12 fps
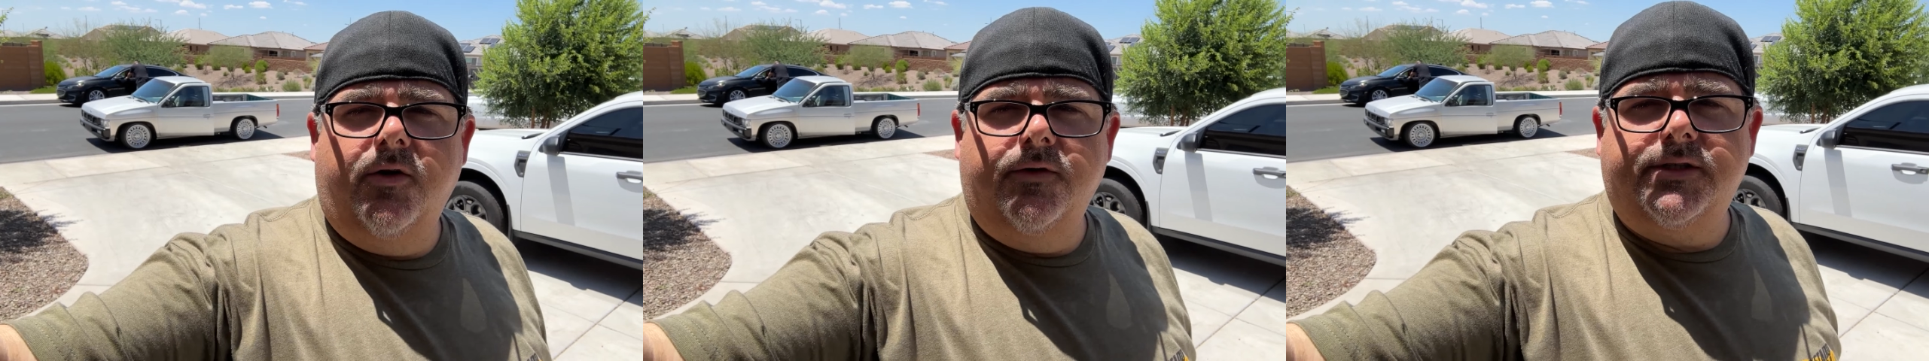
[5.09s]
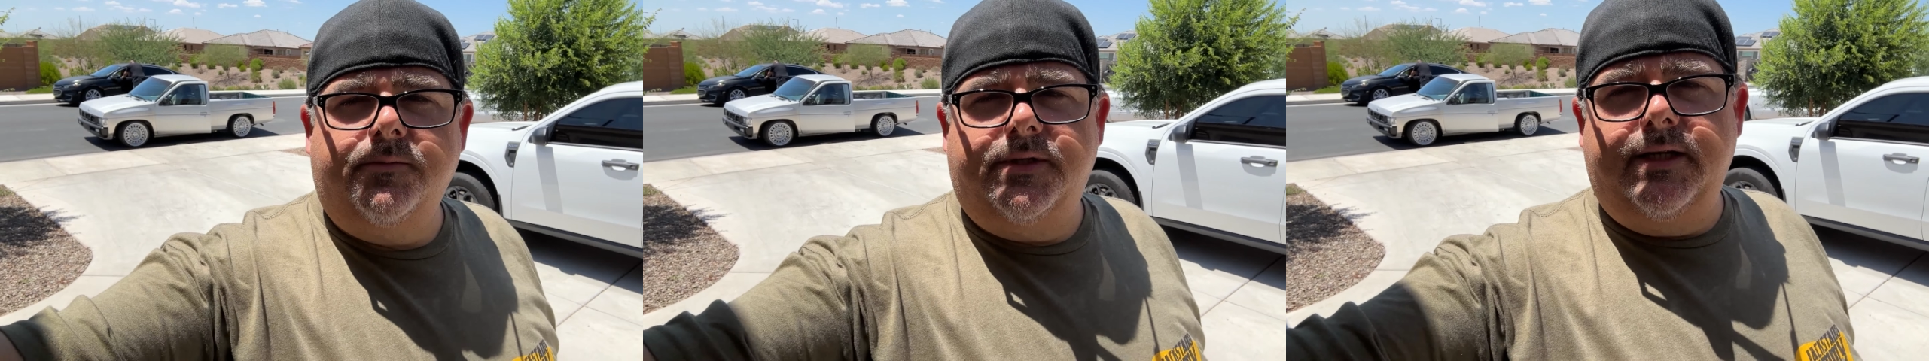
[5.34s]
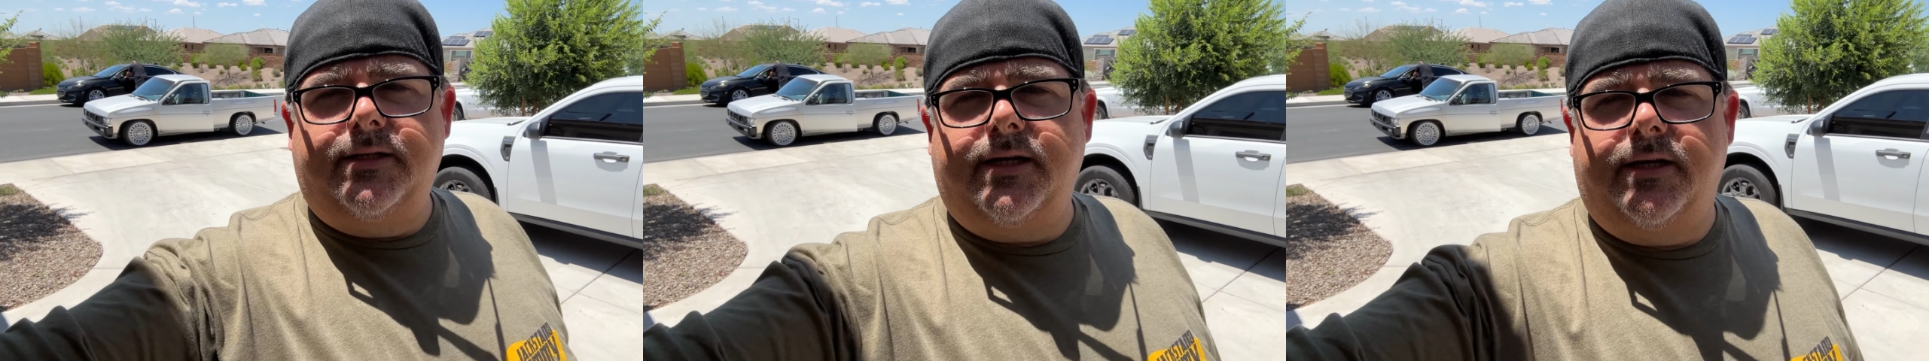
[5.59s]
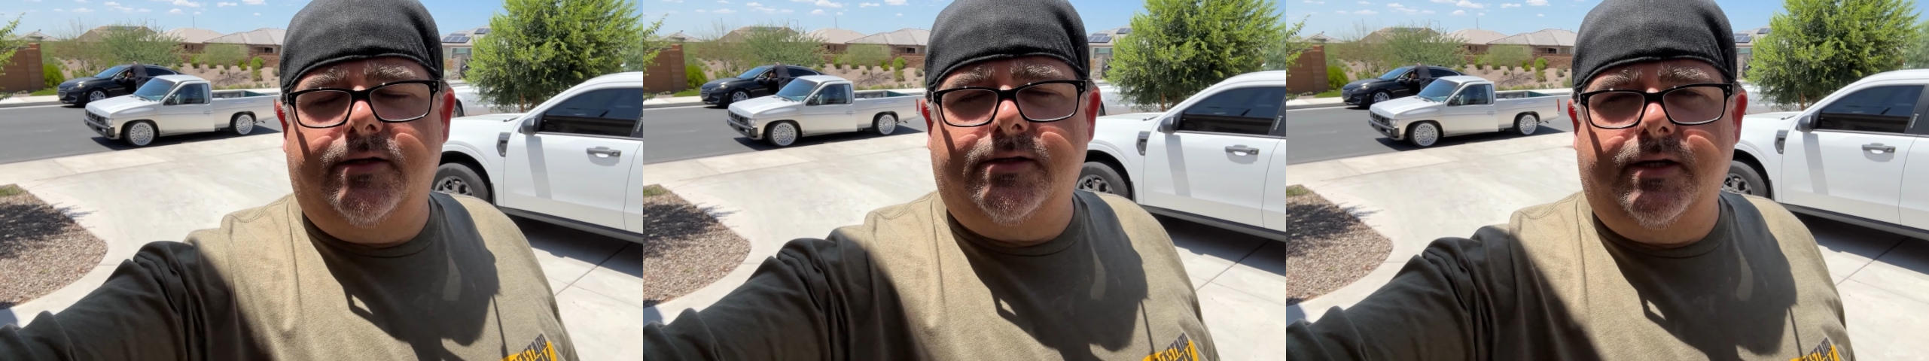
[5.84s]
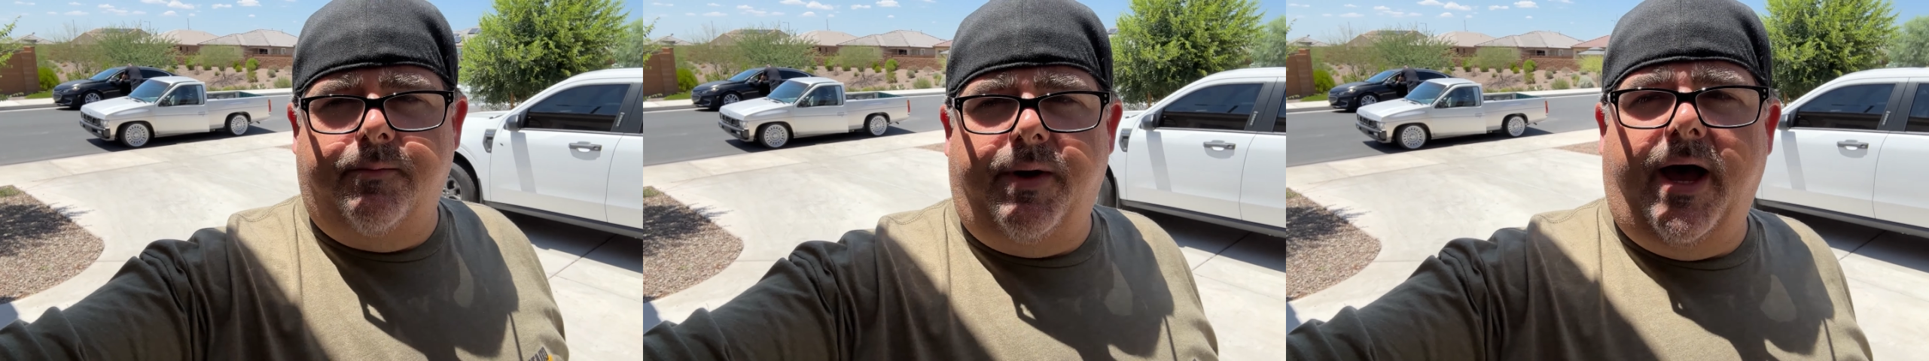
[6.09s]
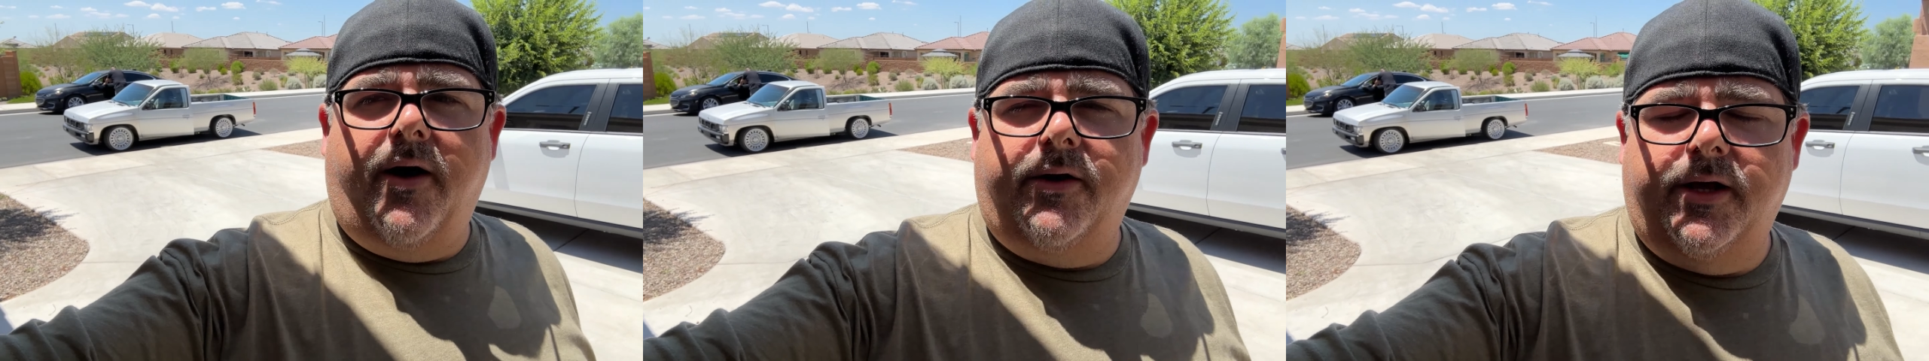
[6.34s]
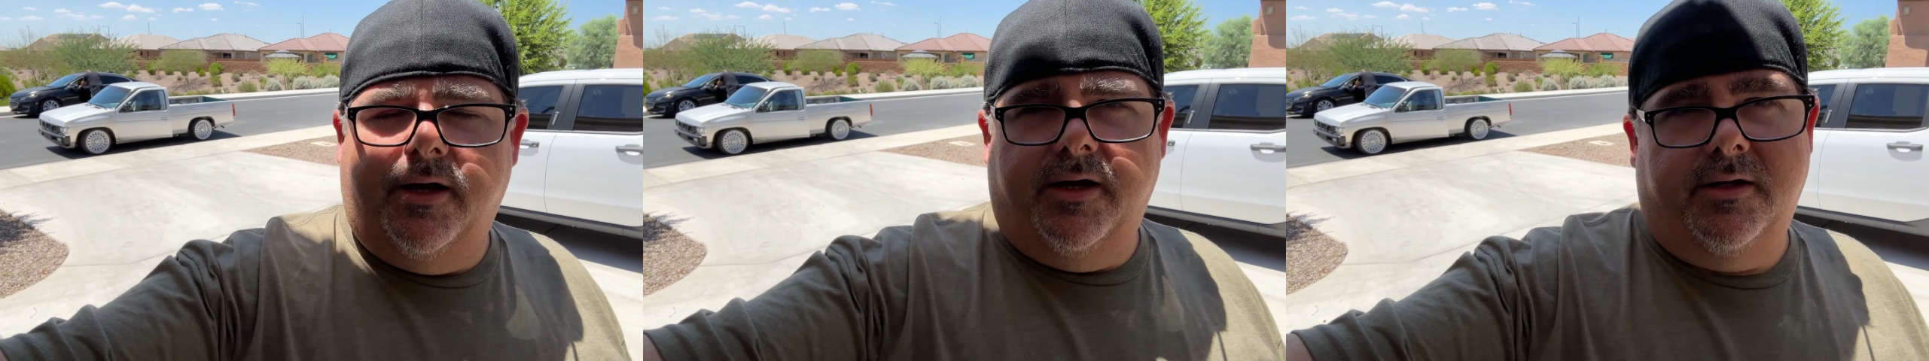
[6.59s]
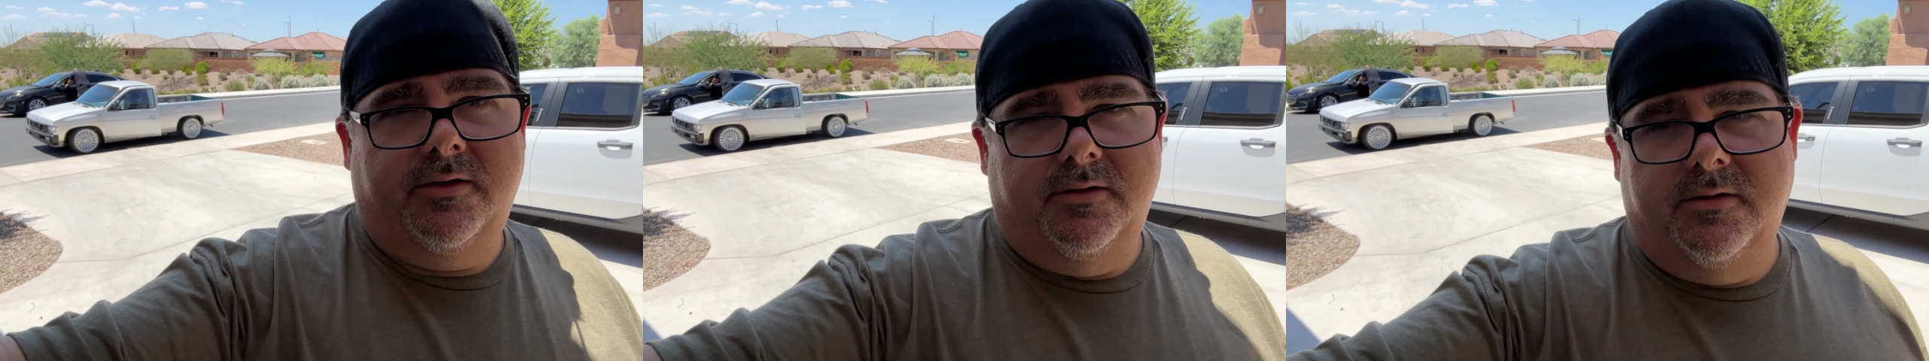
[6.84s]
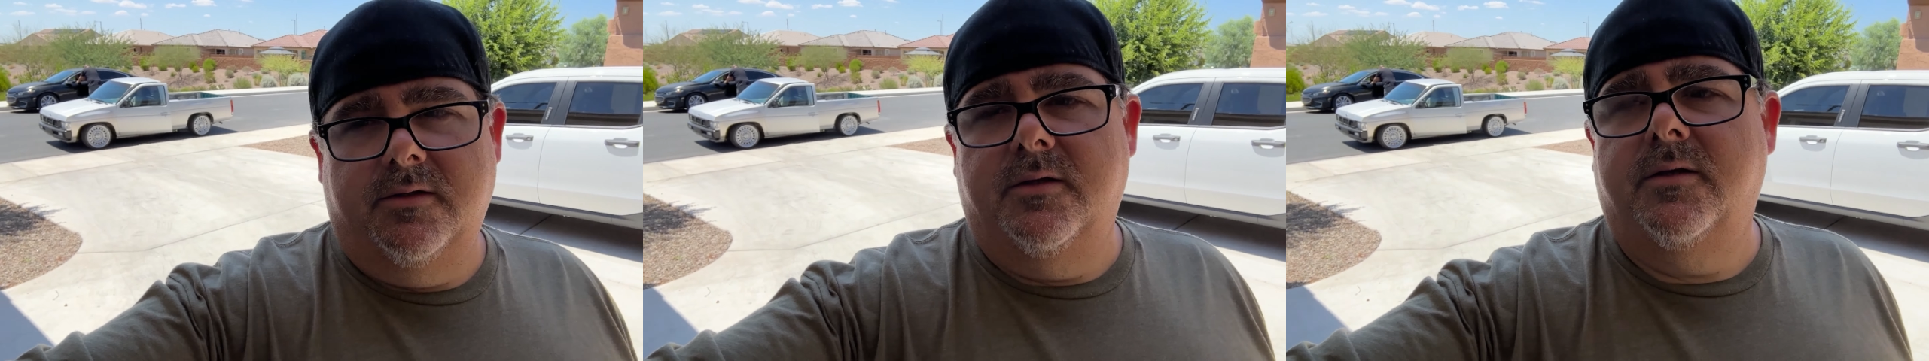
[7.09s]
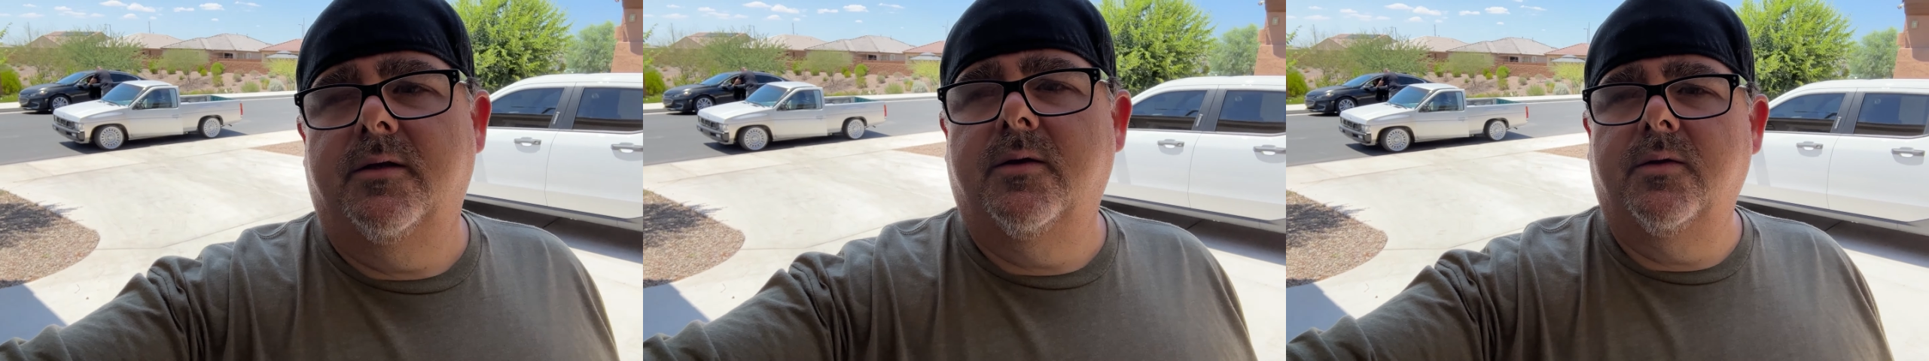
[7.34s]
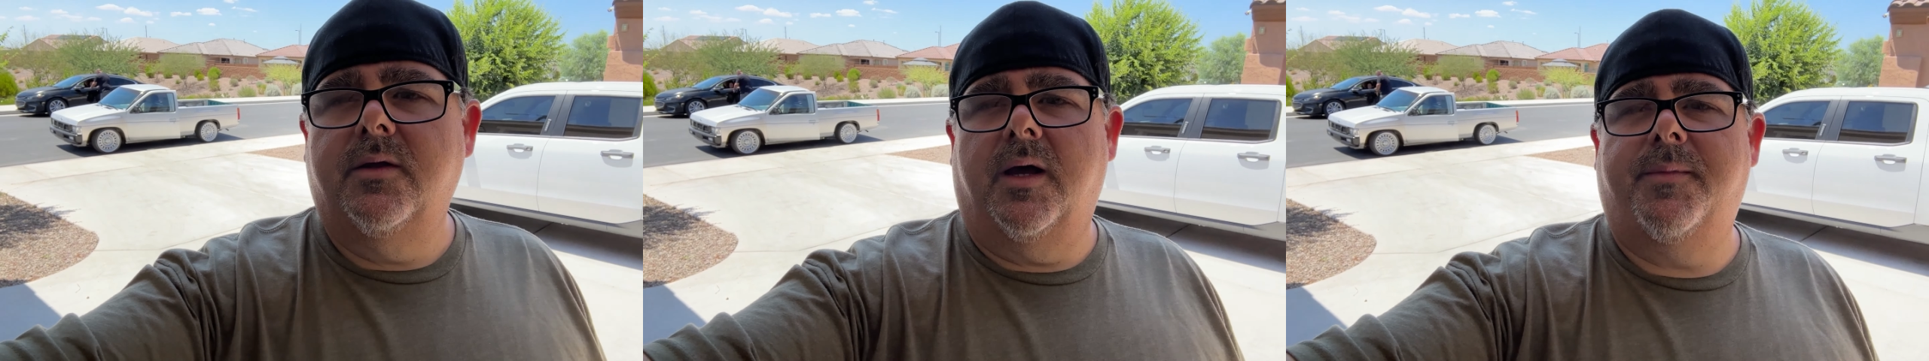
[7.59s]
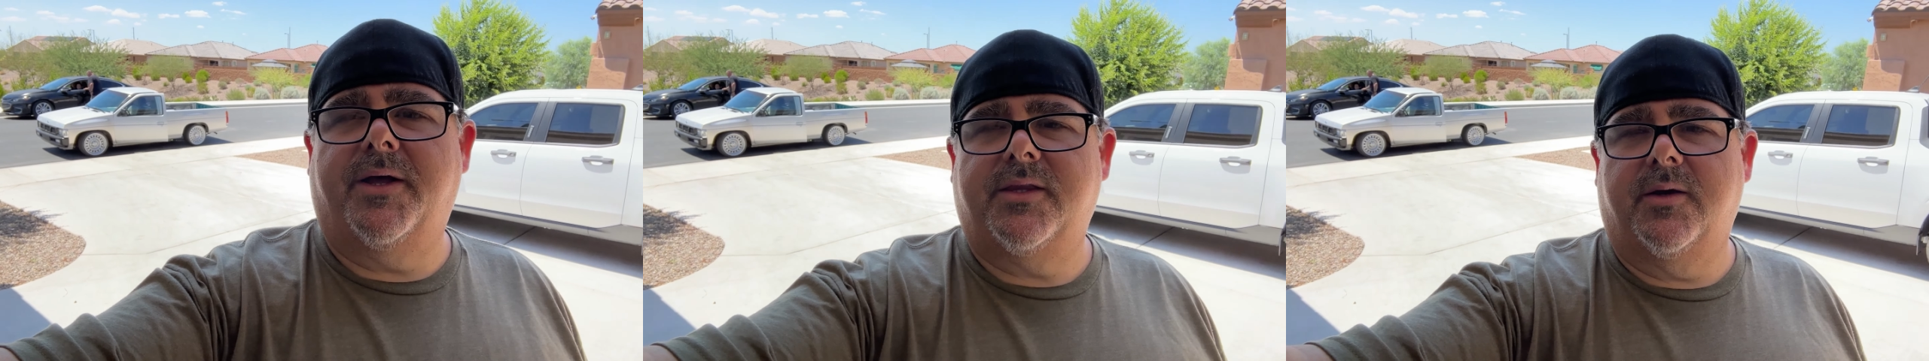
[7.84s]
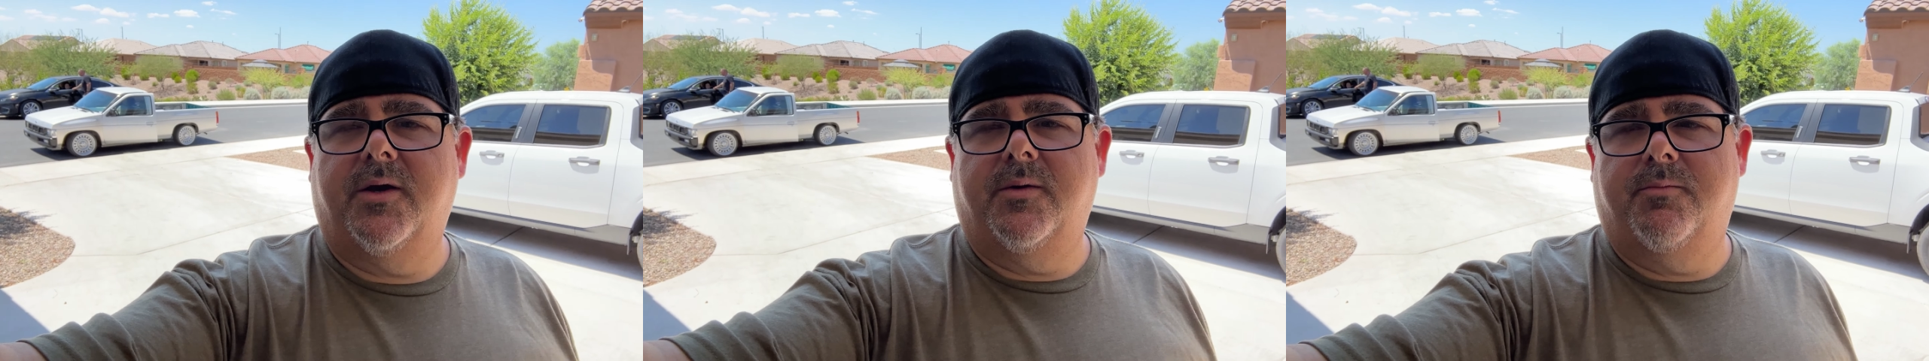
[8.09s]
over some details about the